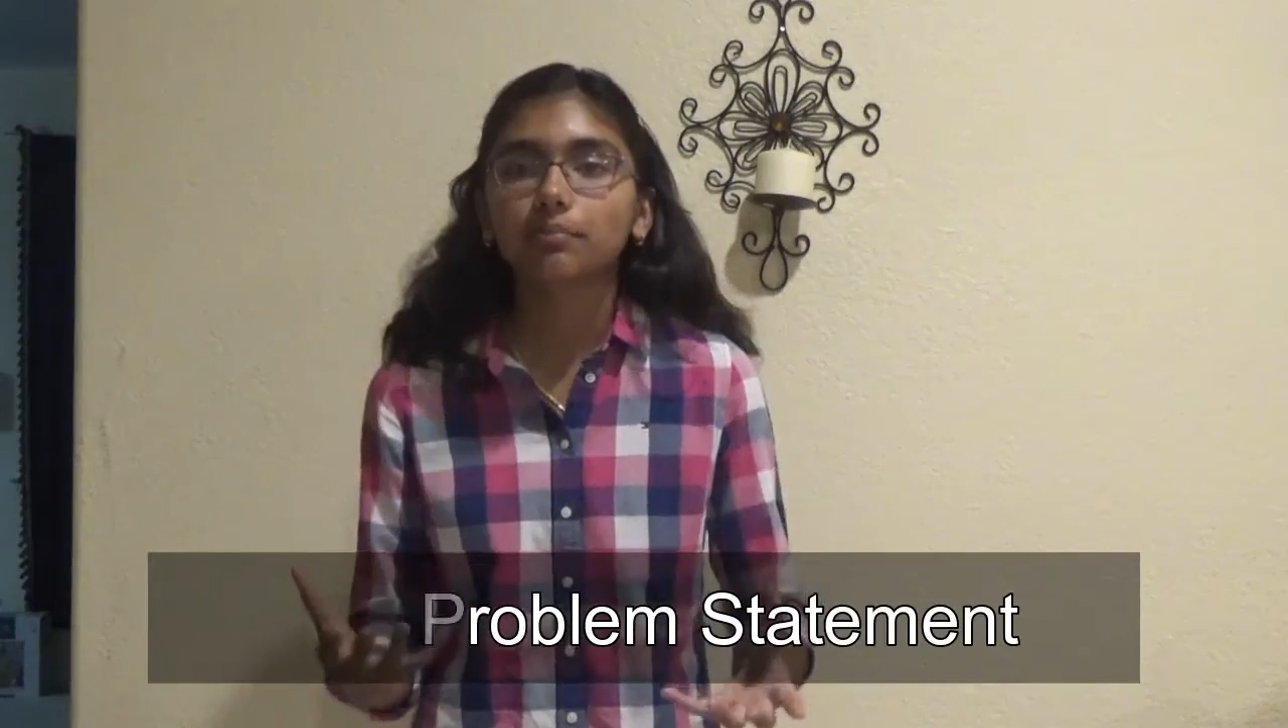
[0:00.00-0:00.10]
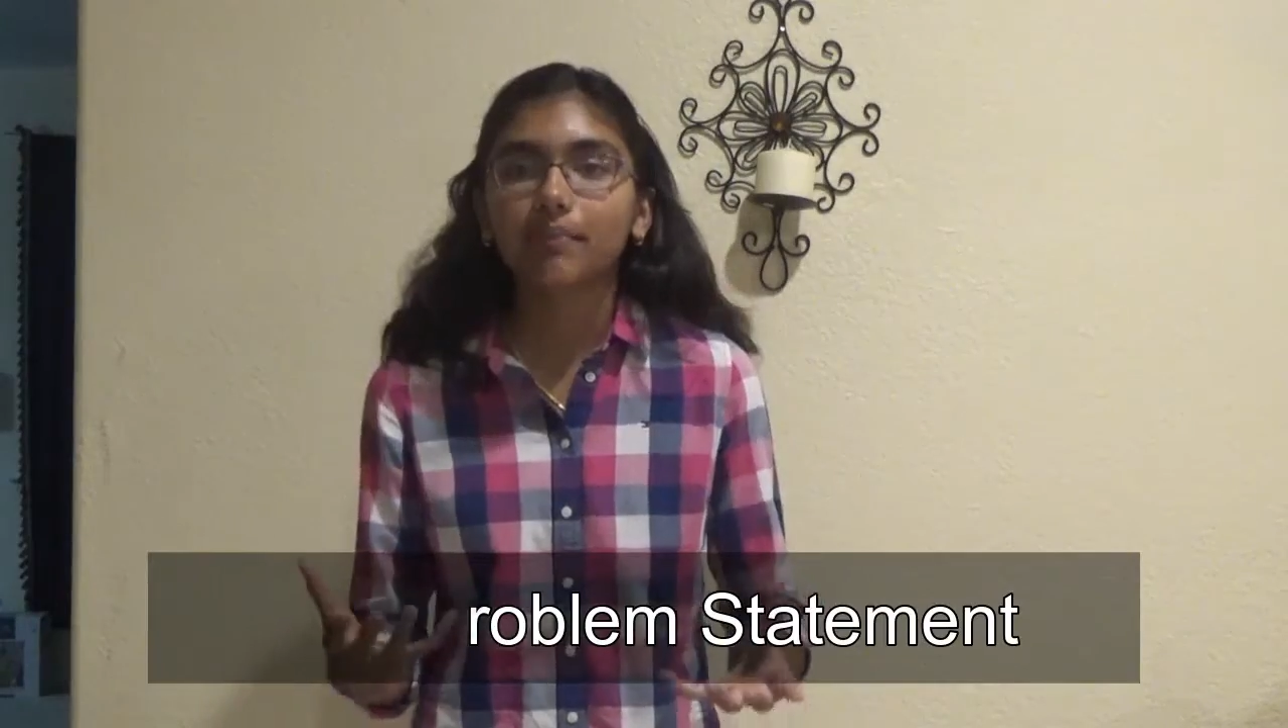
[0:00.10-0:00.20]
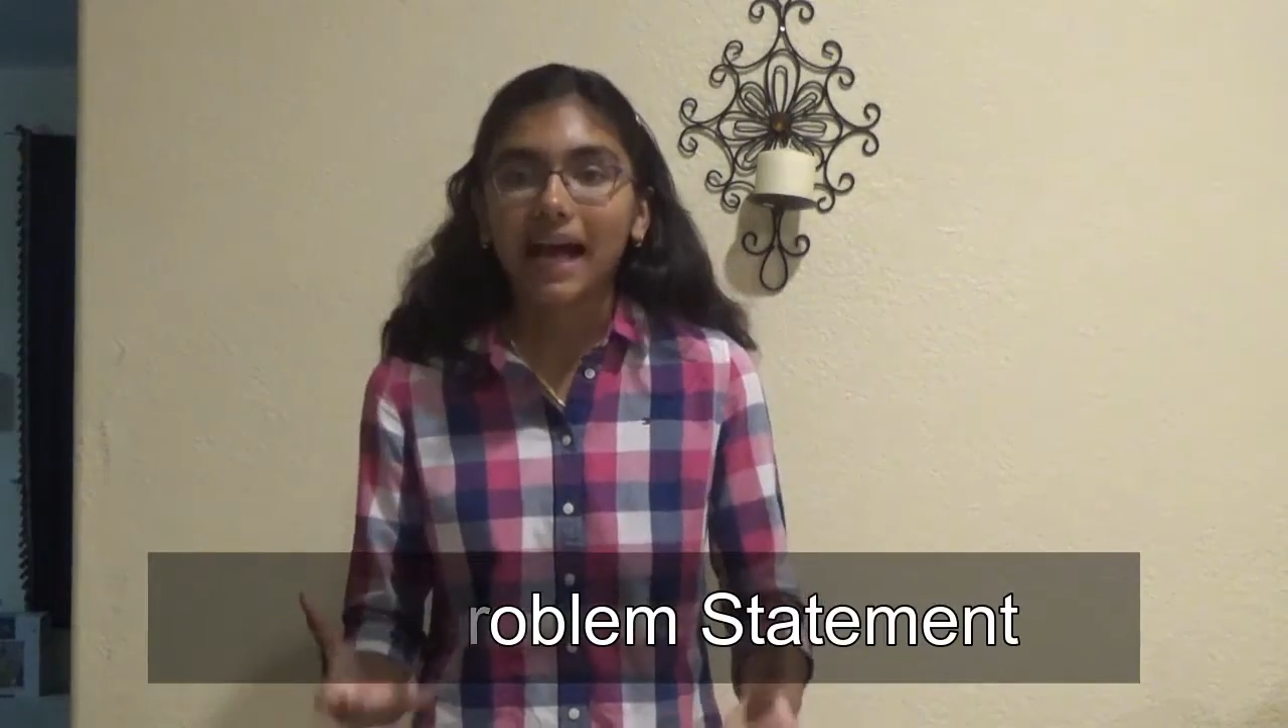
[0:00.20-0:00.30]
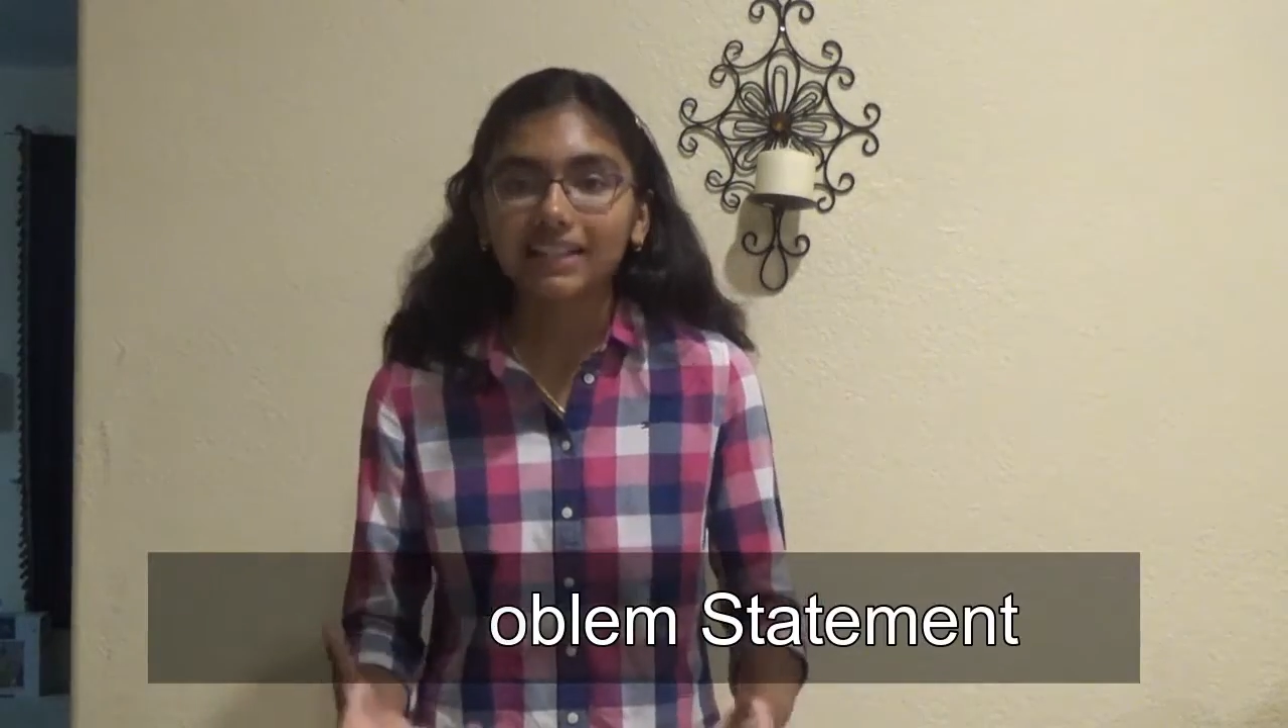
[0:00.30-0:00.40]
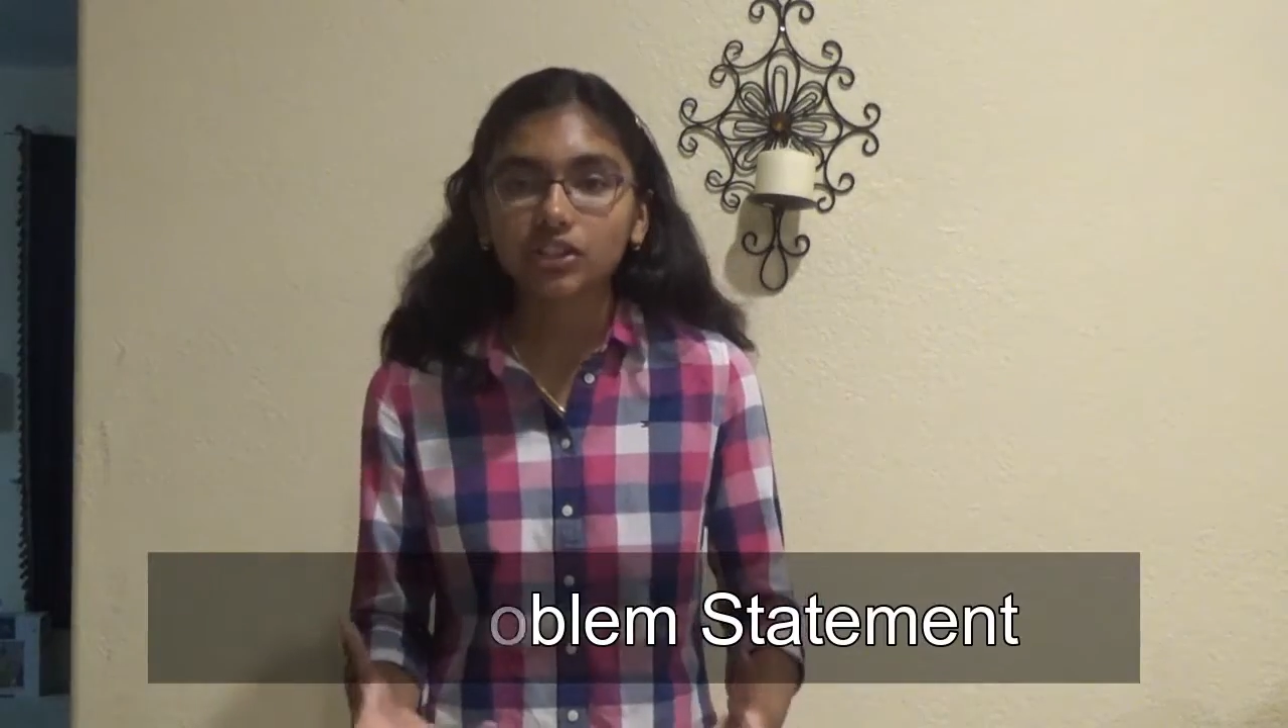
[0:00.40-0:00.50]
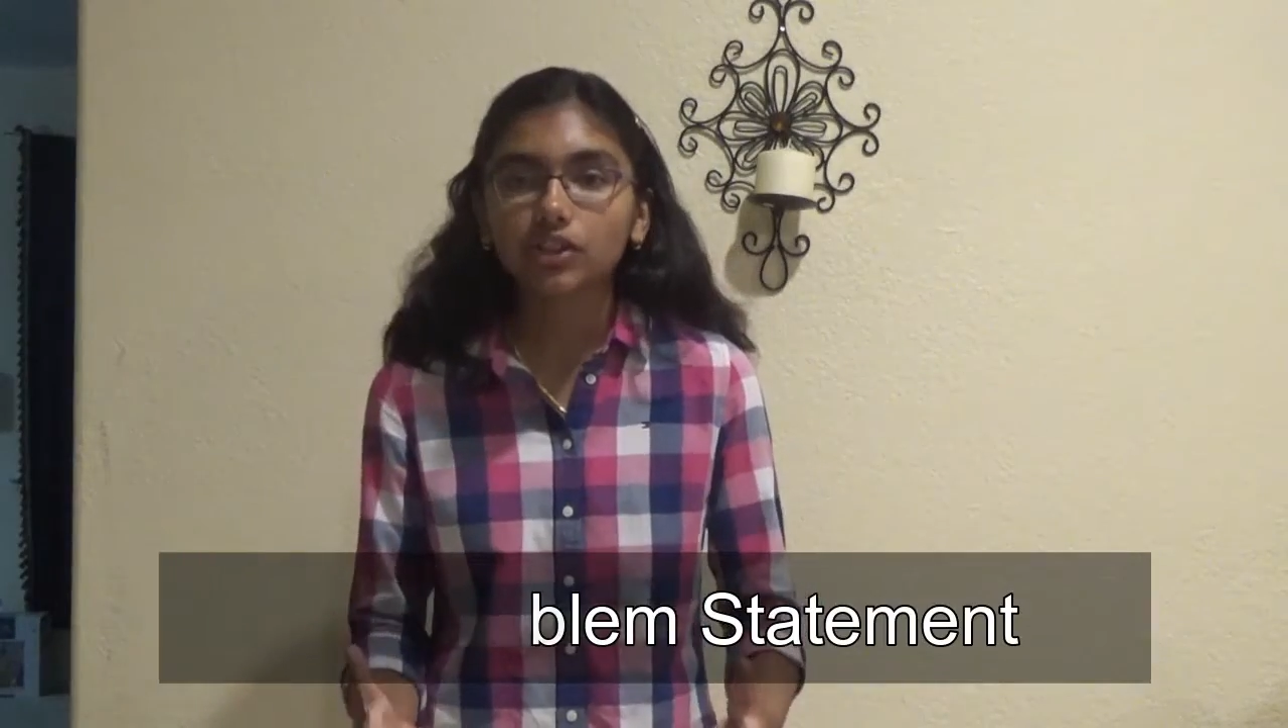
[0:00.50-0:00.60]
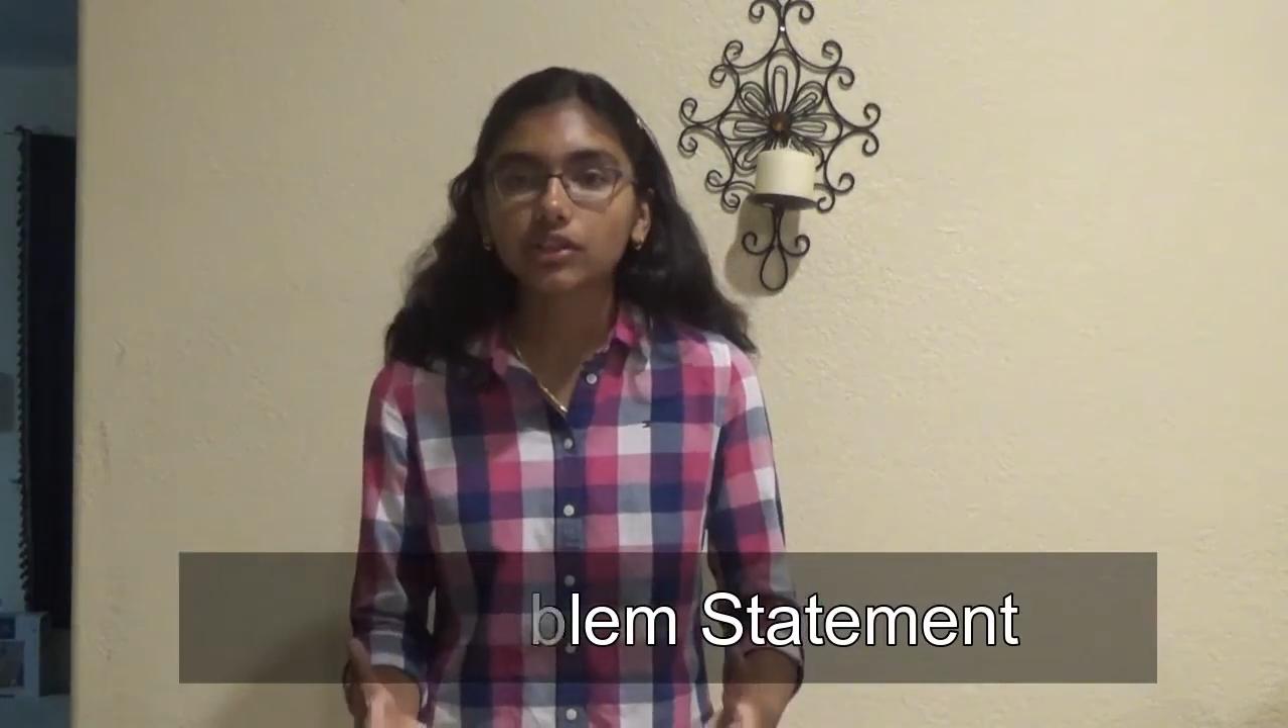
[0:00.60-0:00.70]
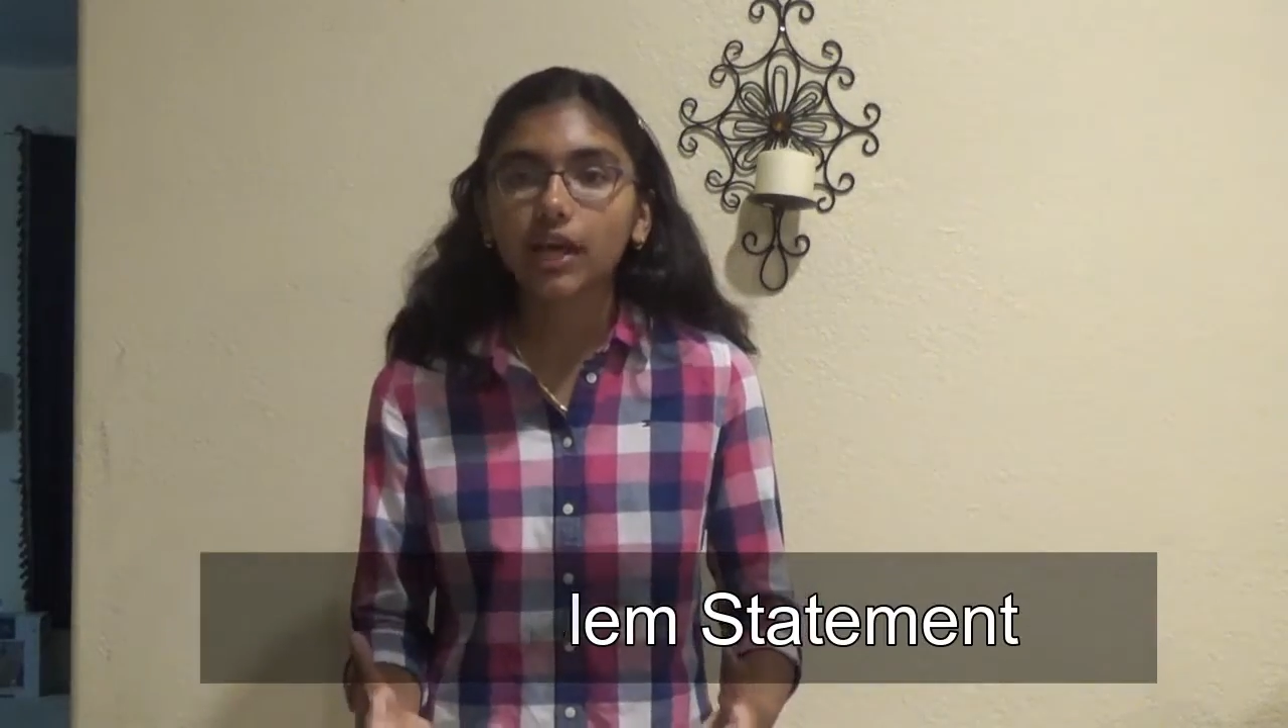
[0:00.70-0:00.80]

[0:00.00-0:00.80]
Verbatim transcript: mastered